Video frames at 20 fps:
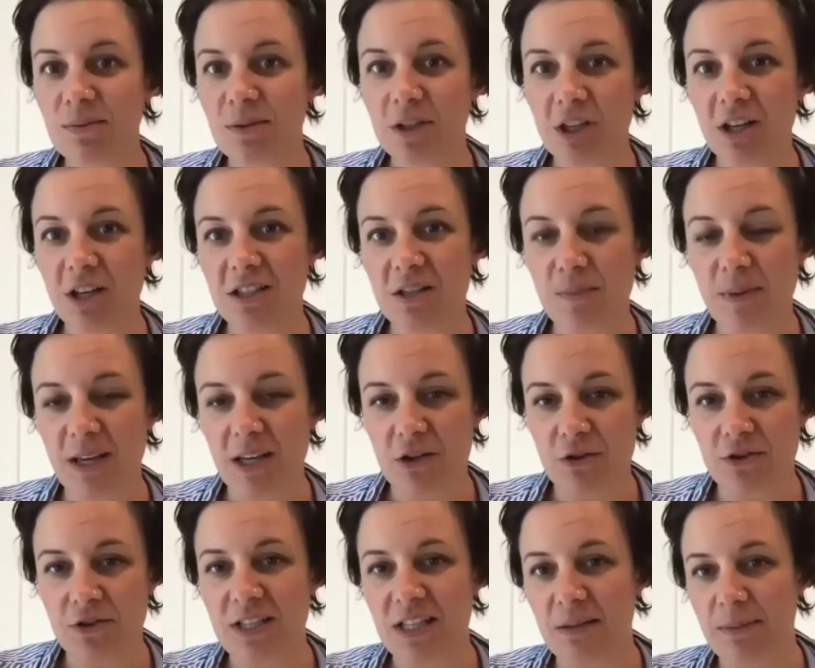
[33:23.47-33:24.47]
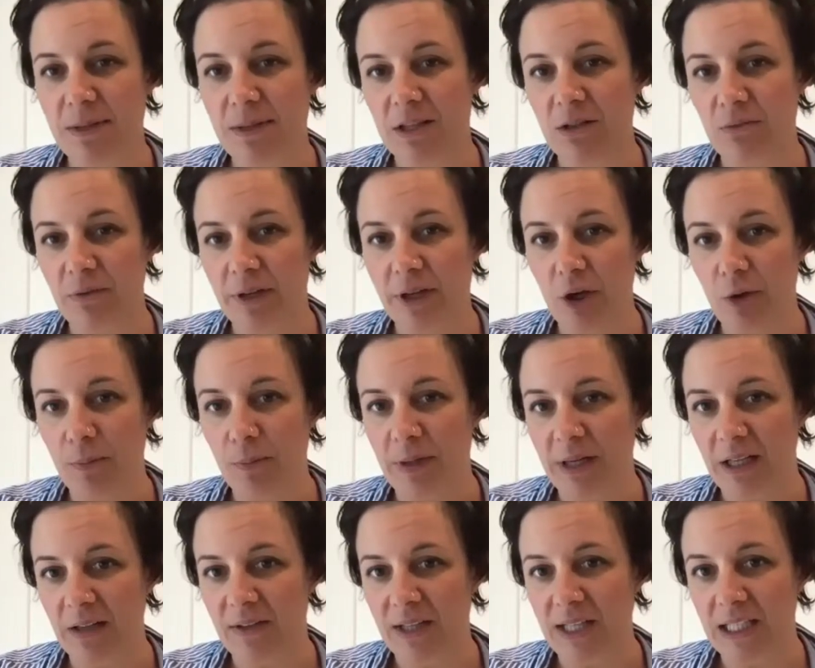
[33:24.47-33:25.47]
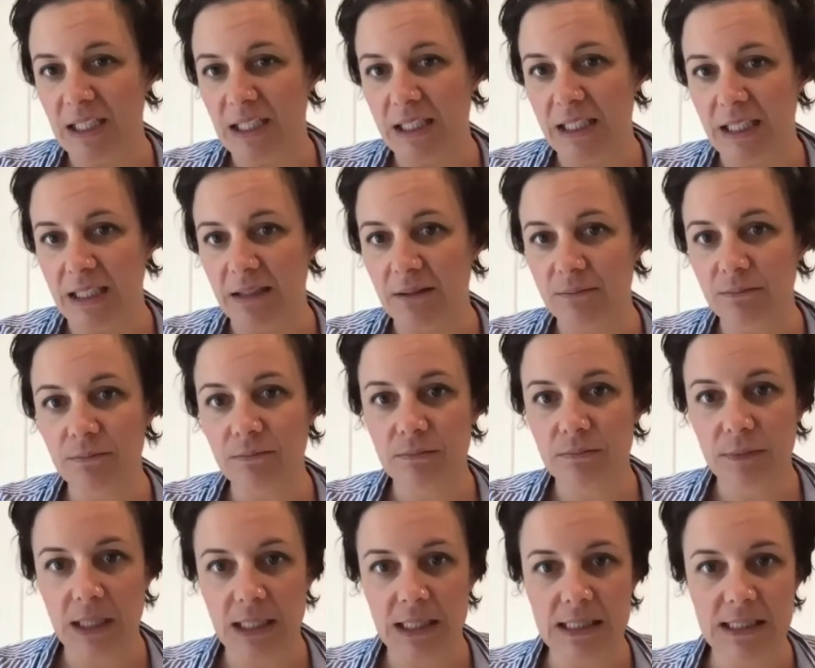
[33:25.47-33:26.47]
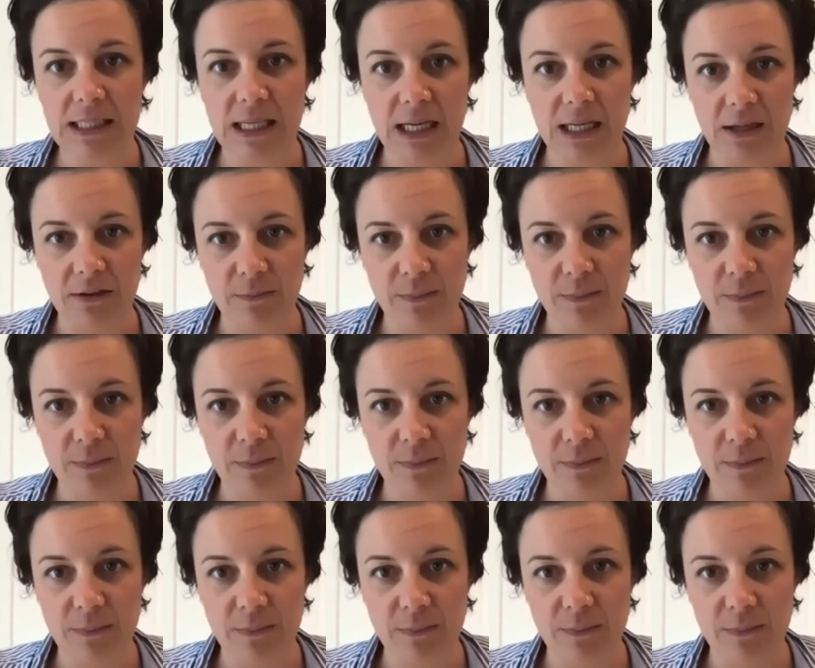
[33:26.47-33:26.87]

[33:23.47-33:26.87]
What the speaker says: could also be interesting about the reopening of Italy. That's kind of.